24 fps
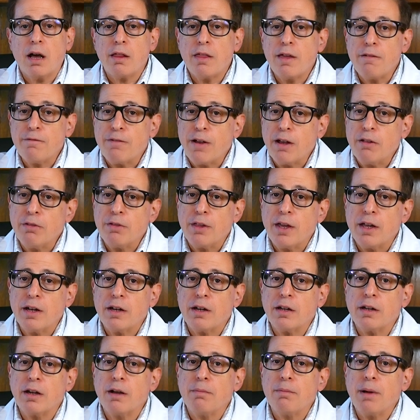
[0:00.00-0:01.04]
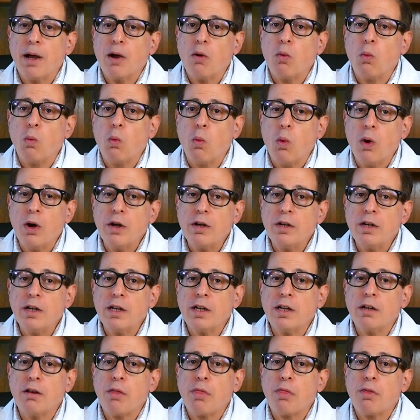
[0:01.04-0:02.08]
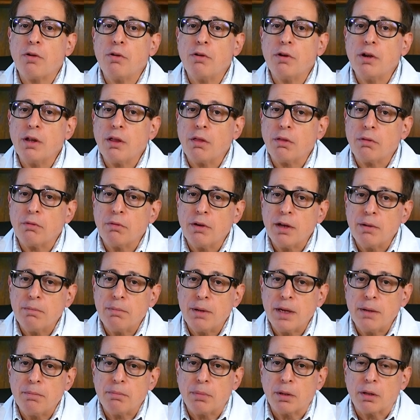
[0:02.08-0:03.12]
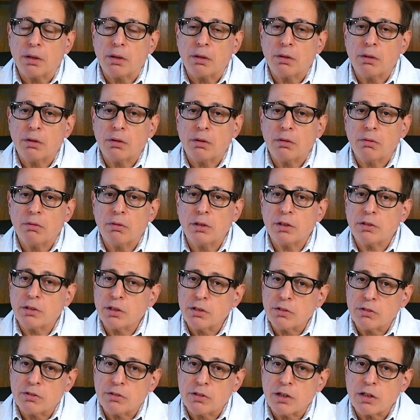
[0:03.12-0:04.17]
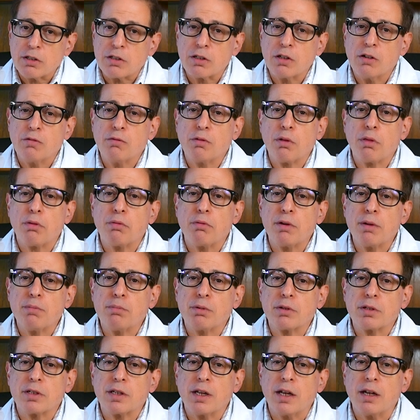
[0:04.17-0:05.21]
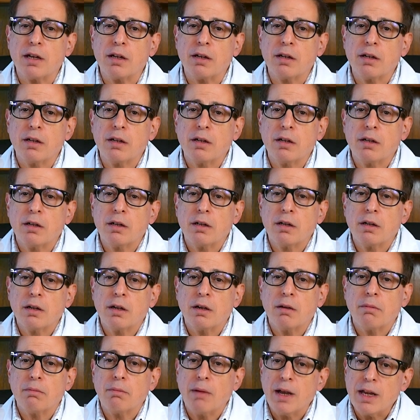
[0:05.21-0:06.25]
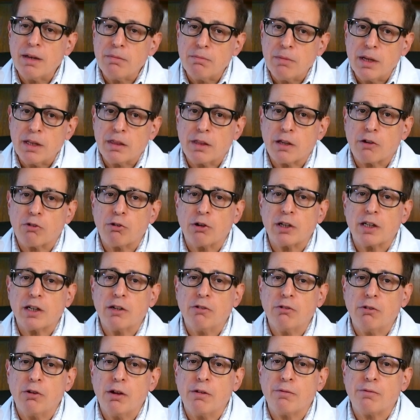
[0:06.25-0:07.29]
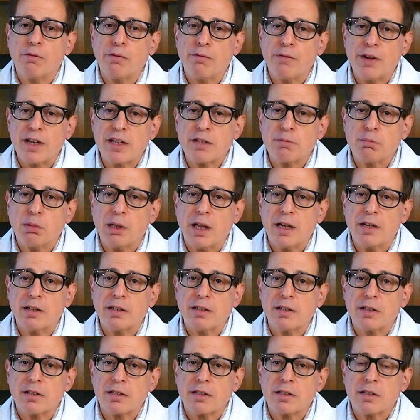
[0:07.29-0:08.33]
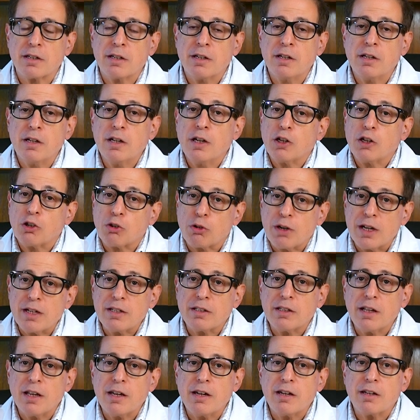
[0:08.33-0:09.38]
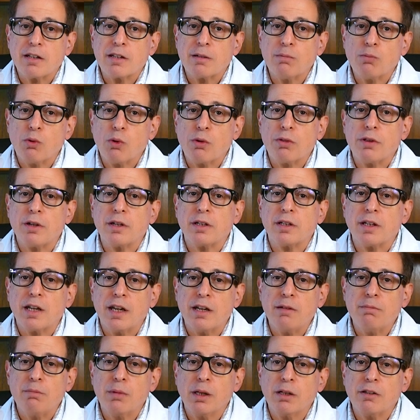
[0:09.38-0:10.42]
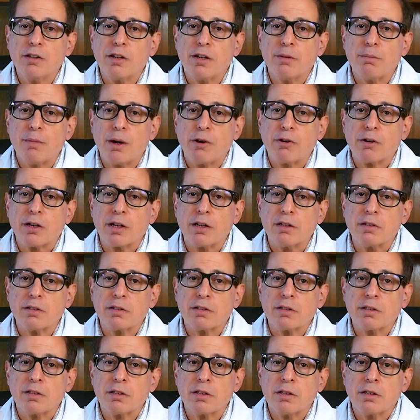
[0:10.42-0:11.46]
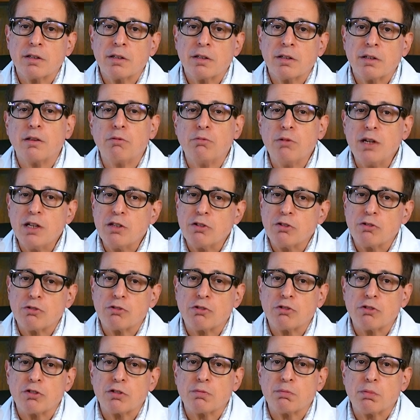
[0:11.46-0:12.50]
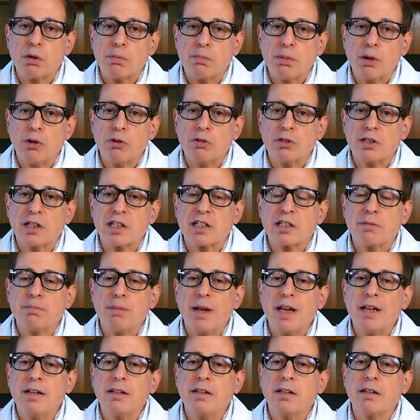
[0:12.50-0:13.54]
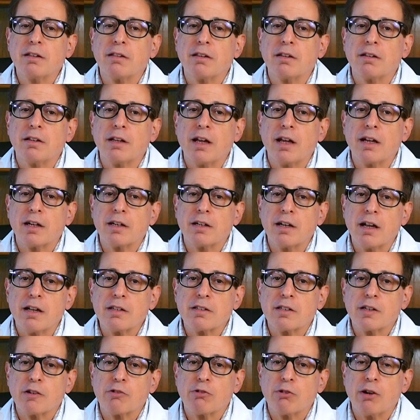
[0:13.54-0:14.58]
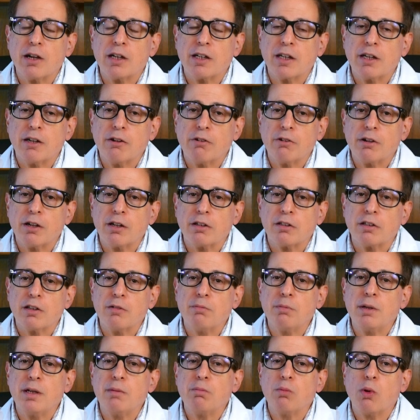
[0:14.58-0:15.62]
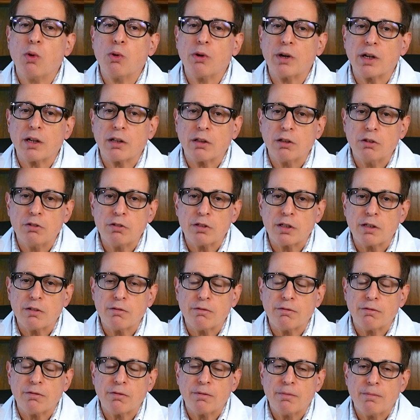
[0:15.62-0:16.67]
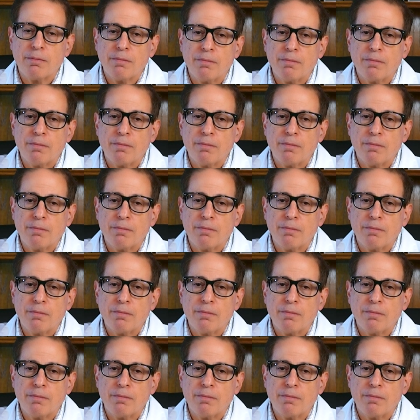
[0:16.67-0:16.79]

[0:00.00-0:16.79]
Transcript: They found that about 1 in 33 people, which is just over 3%, might meet the criteria for face blindness, translating to more than 10 million Americans. The researchers propose expanding the diagnostic criteria to be more inclusive.